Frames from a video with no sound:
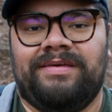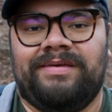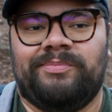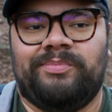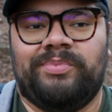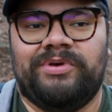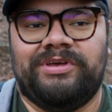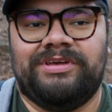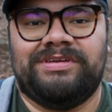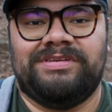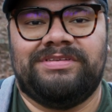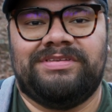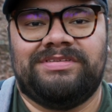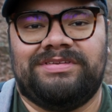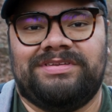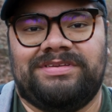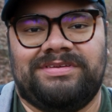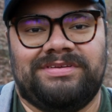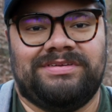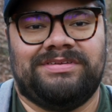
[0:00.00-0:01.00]
But
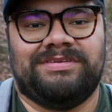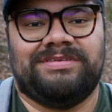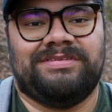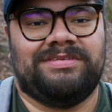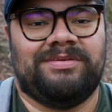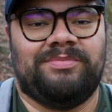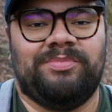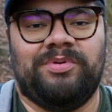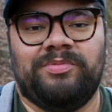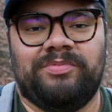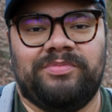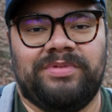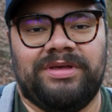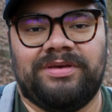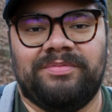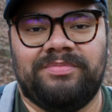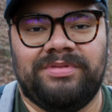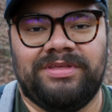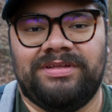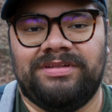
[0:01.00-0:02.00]
some people might
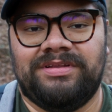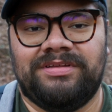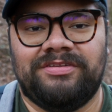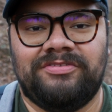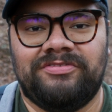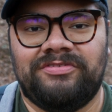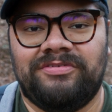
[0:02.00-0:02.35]
complain that it's